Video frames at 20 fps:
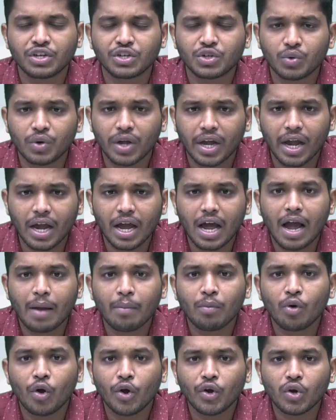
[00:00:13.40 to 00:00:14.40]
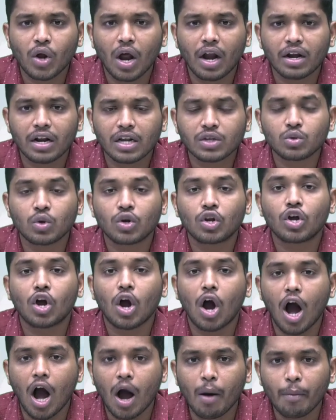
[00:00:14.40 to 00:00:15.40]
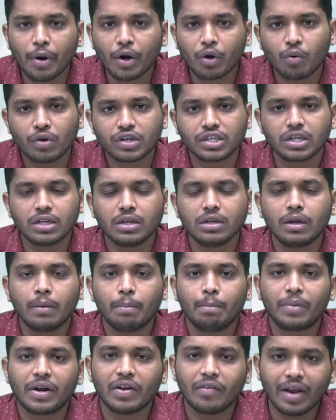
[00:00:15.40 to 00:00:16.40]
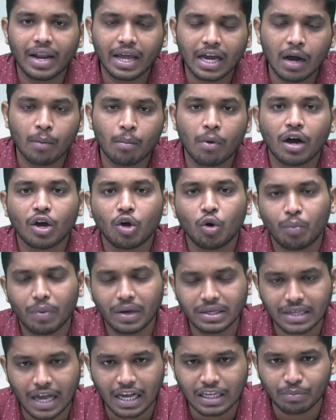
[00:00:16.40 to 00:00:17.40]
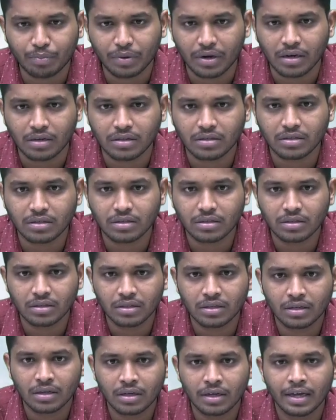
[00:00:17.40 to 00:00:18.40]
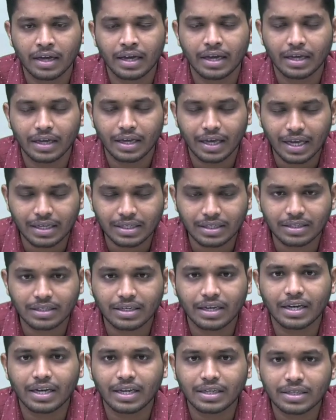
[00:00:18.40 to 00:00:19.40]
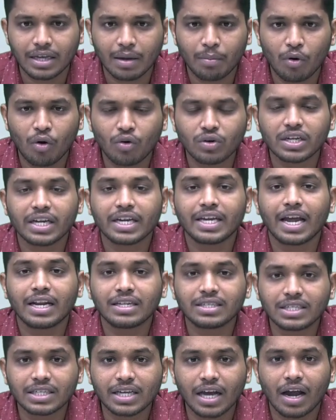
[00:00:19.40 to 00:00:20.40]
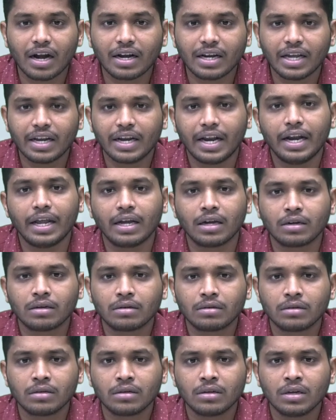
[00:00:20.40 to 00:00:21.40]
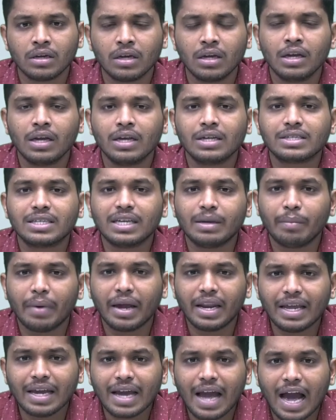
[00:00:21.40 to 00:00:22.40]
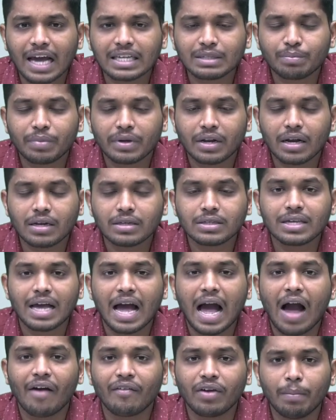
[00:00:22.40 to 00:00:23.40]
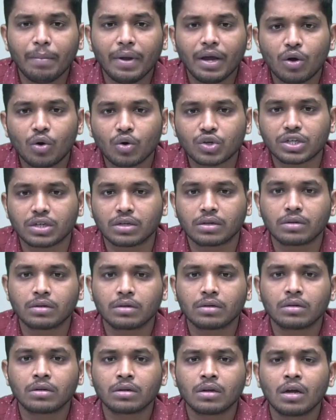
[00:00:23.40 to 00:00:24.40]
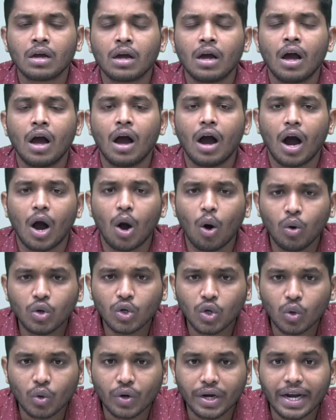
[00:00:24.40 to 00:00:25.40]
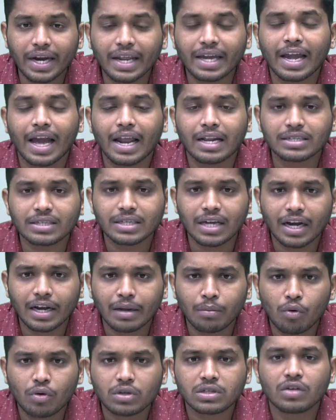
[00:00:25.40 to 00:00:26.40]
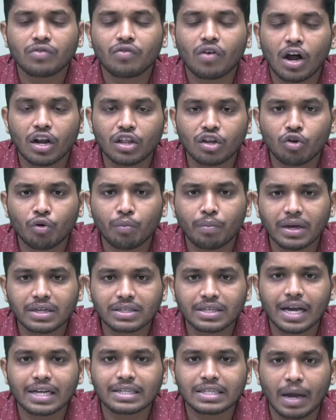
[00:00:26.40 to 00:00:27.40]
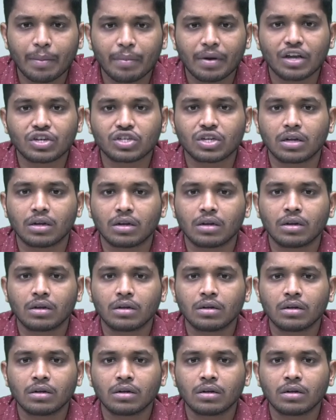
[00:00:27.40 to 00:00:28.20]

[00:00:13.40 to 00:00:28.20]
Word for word: Today I am going to address one common question prevailing among UPS aspirants. Yes, it is about NCERT reading. See many aspirants have a big question, how to read NCERT books for the UPSC examination.